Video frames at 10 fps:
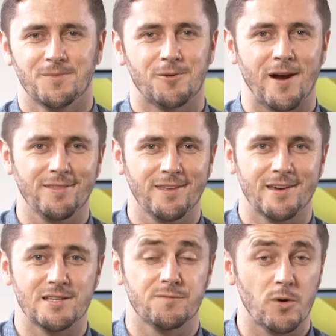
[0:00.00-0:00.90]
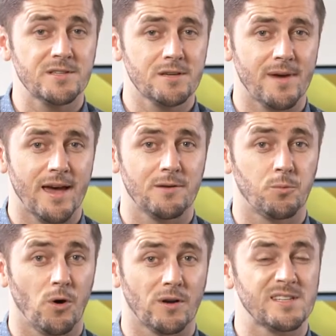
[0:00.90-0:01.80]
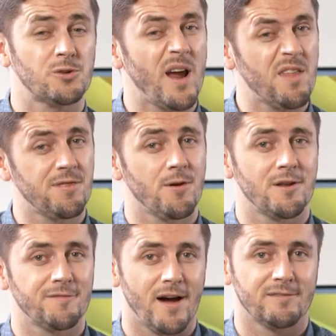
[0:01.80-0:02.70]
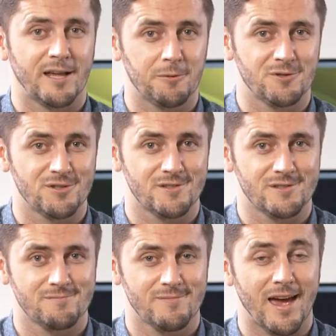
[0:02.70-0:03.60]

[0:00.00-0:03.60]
The great thing is voice command works in around 35 languages